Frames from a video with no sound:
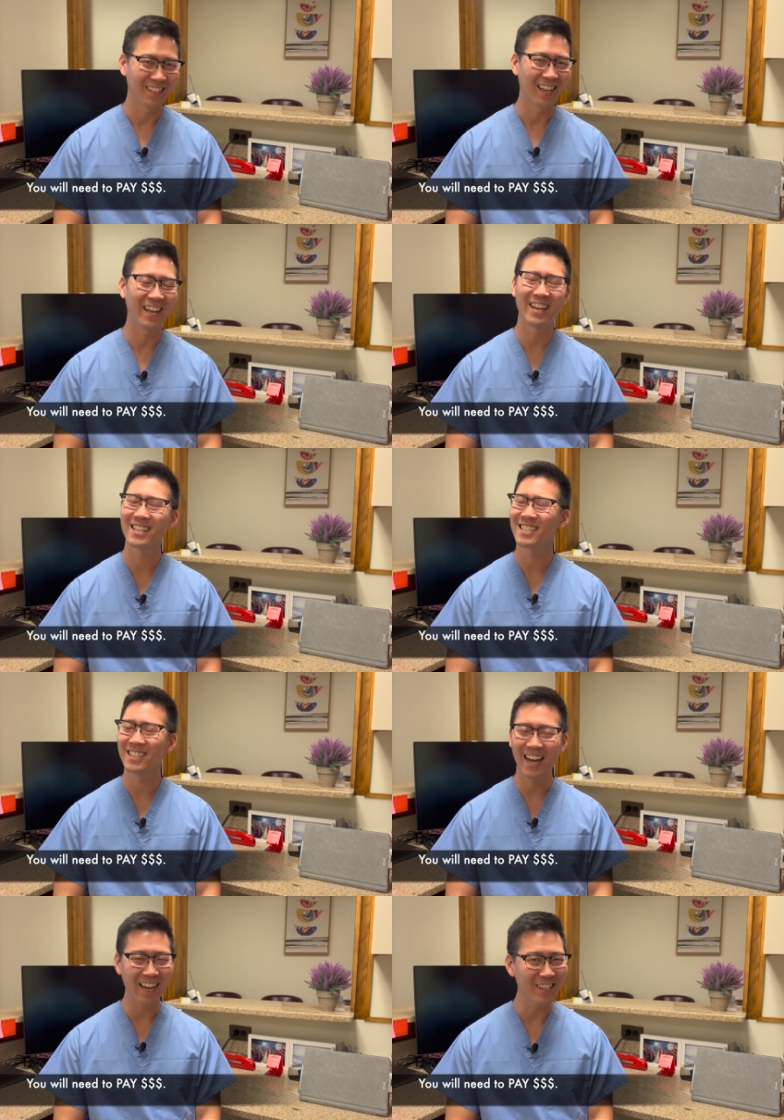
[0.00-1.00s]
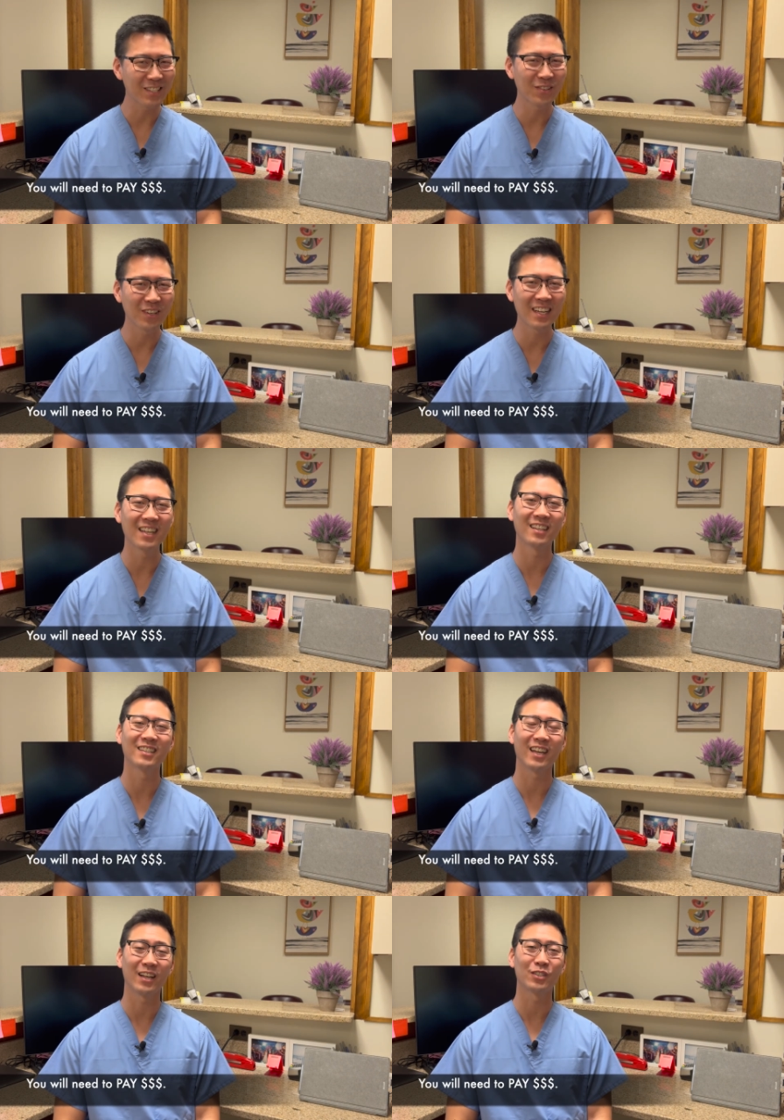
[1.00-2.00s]
It is not a screening
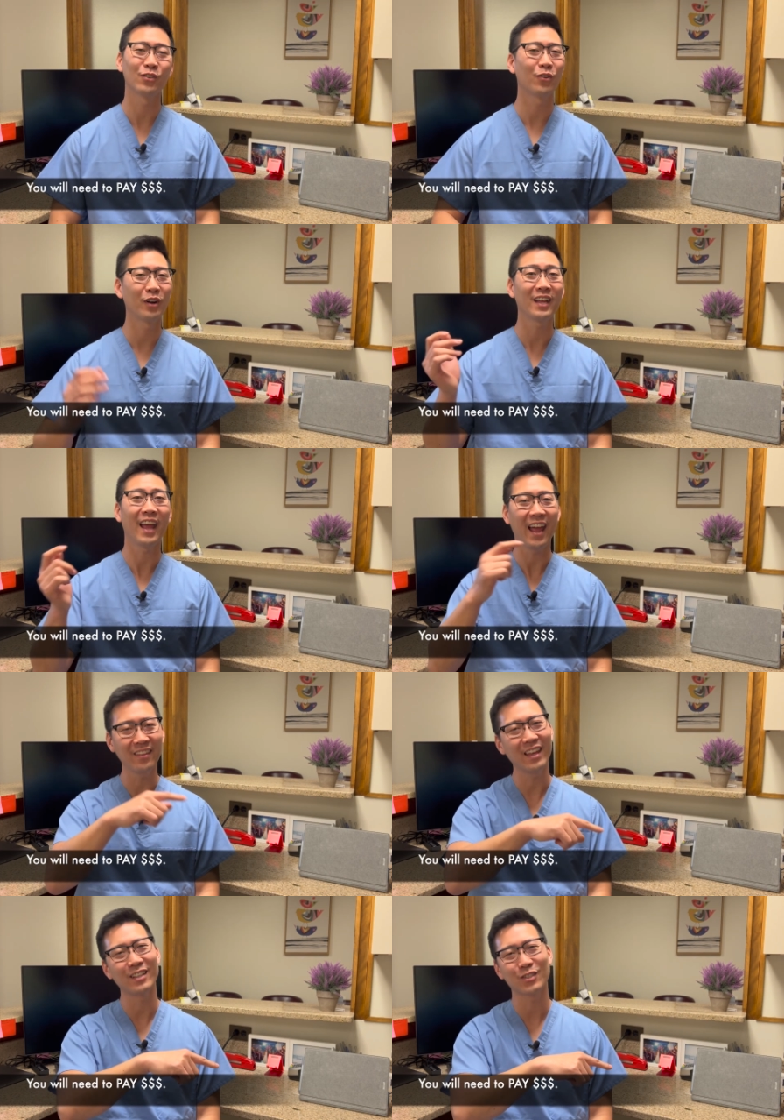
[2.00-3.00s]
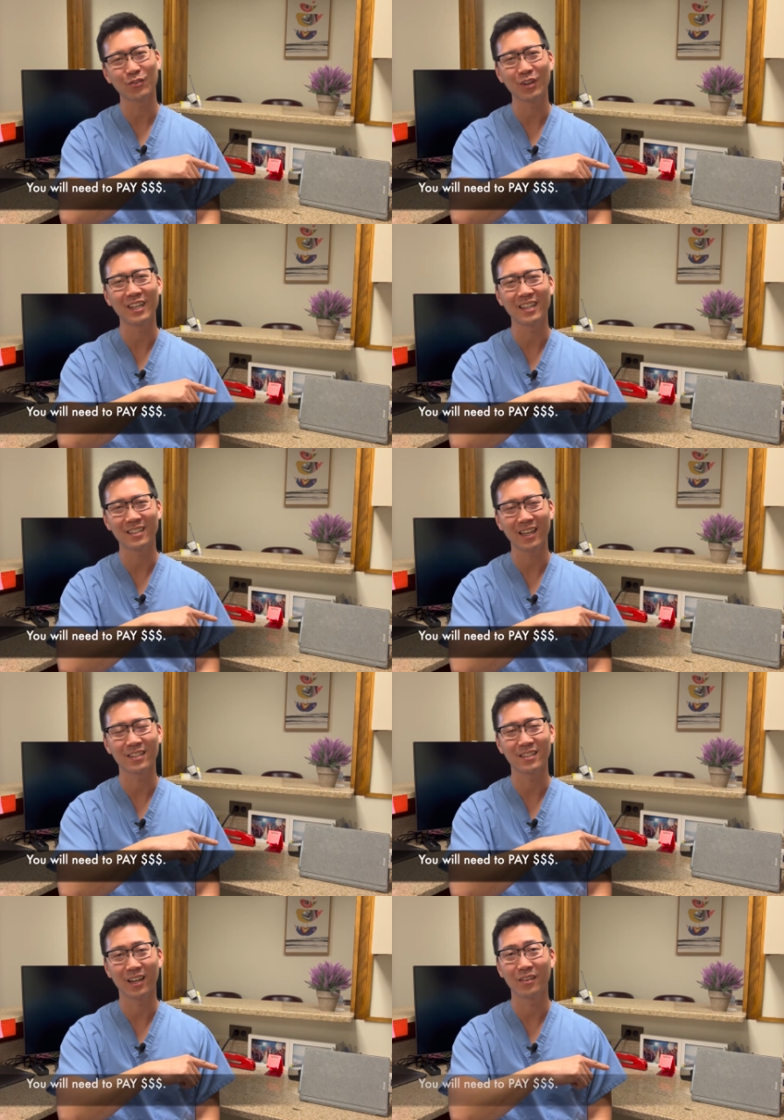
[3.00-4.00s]
test. You've already had that screening
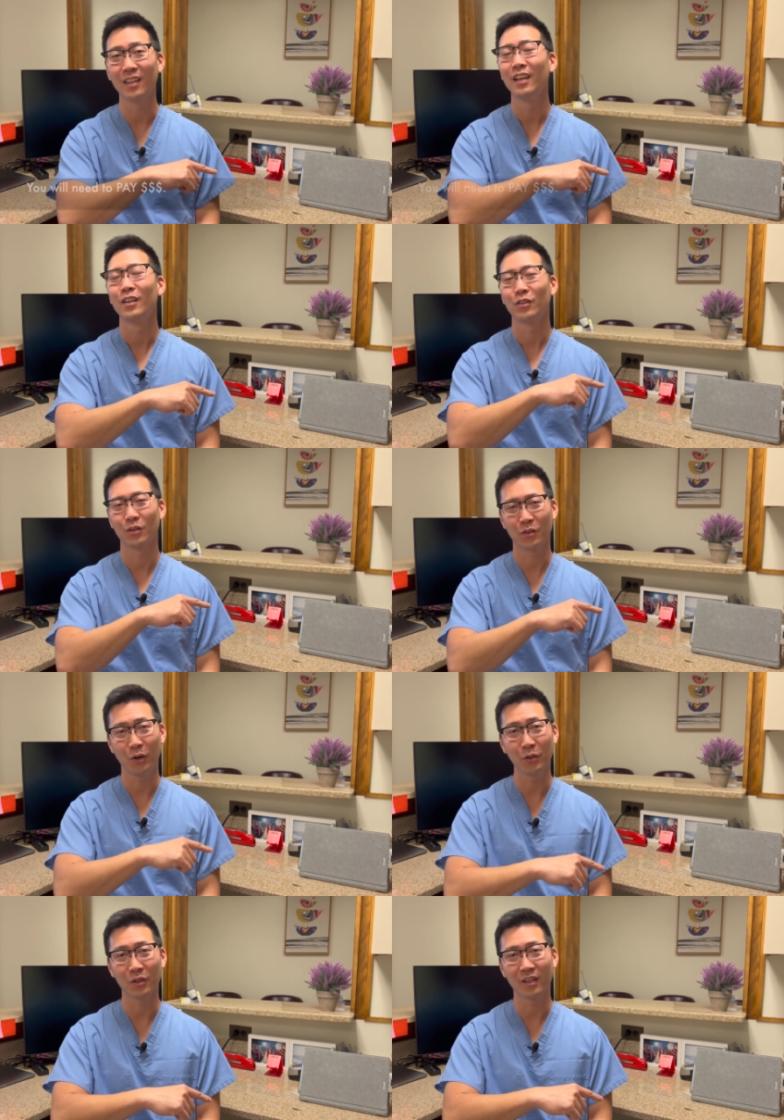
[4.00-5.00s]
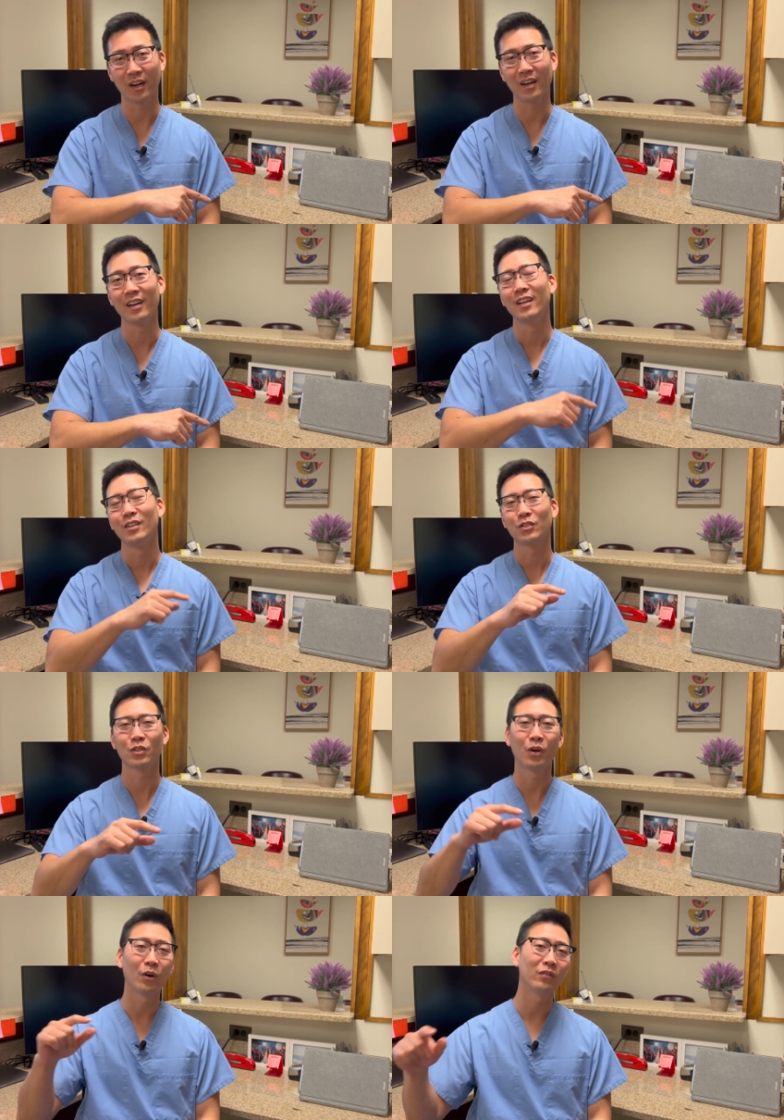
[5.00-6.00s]
test done, the Cologuard.
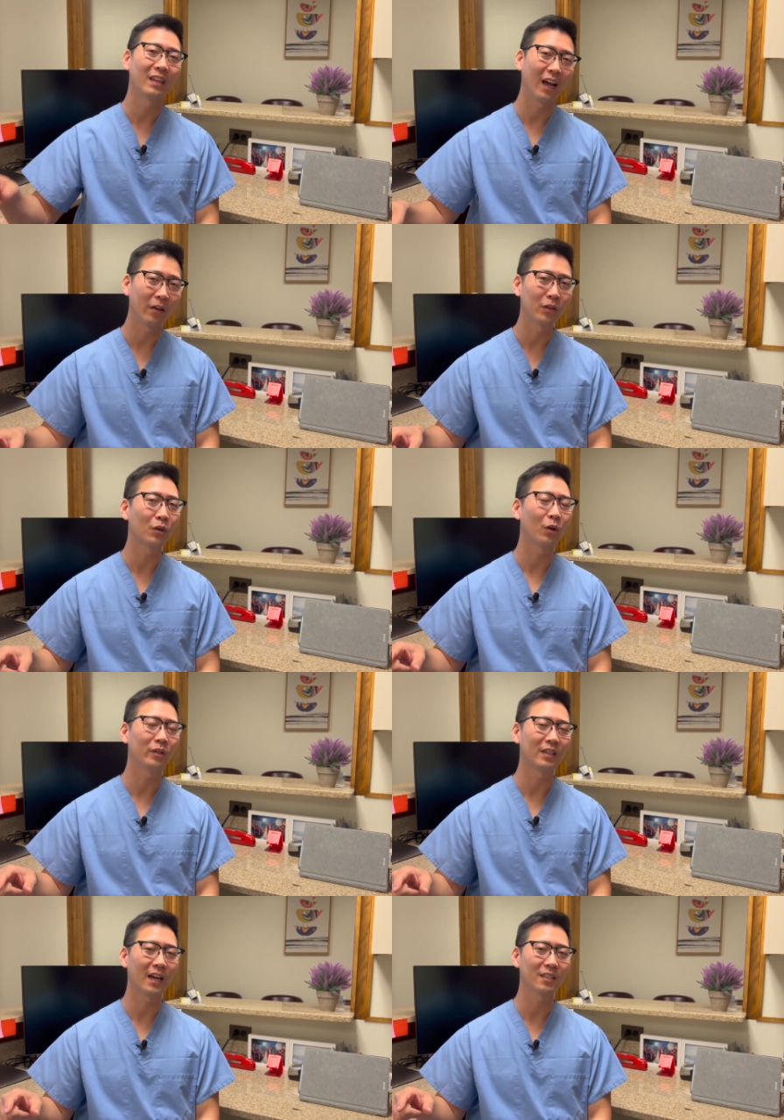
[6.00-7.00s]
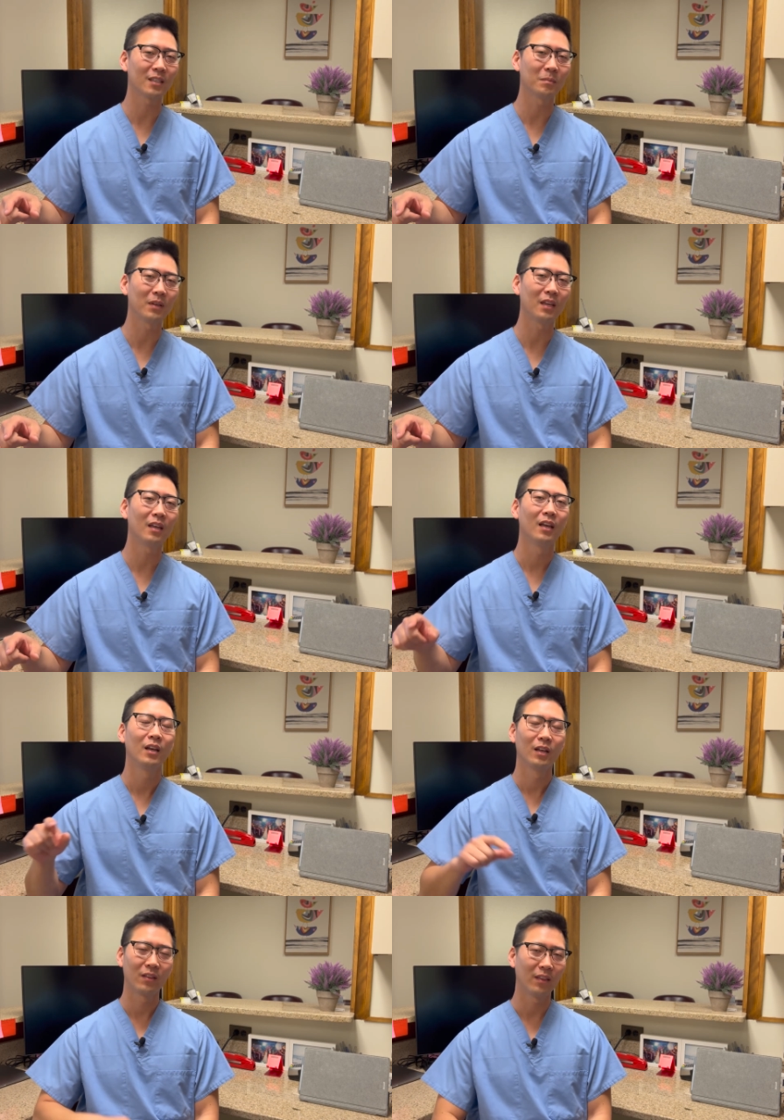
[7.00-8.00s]
So now the colonoscopy,
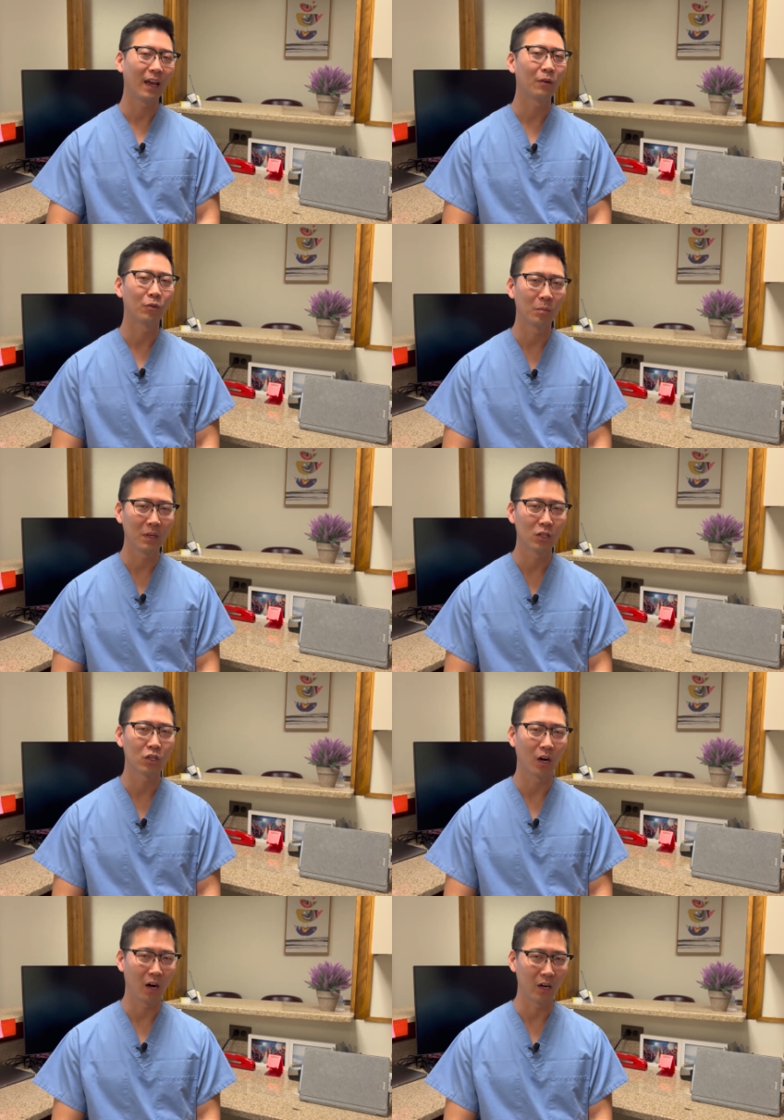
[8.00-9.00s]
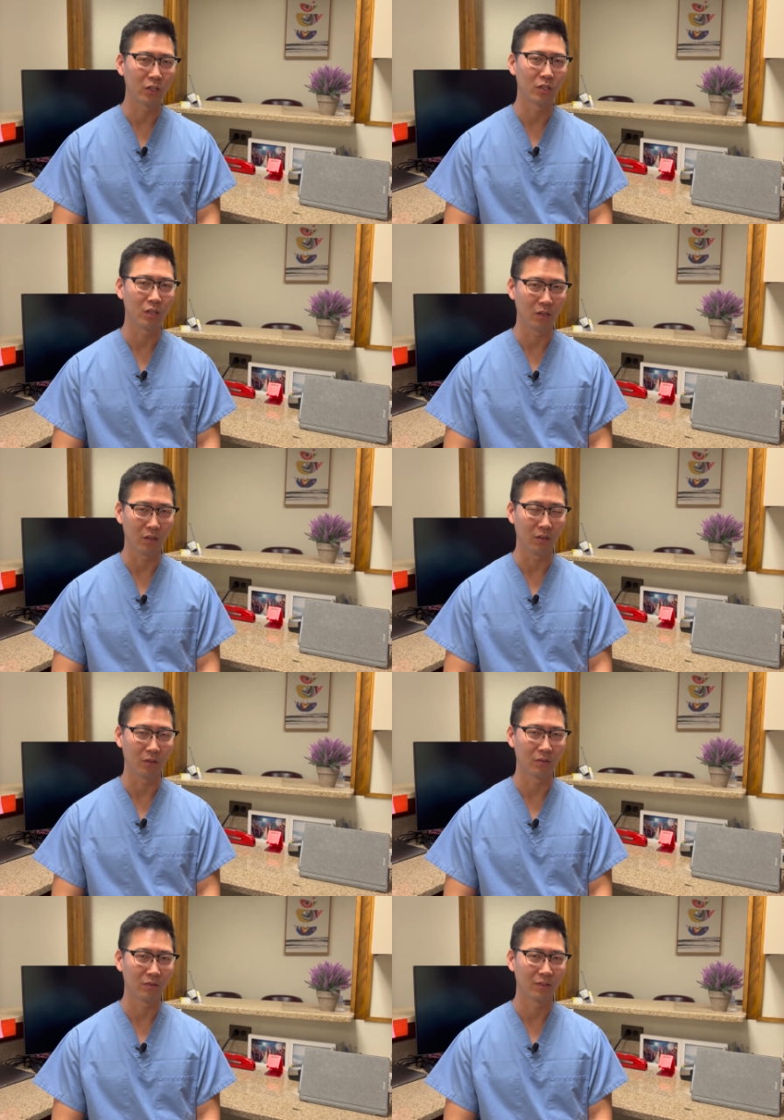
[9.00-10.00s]
that will be charged to you.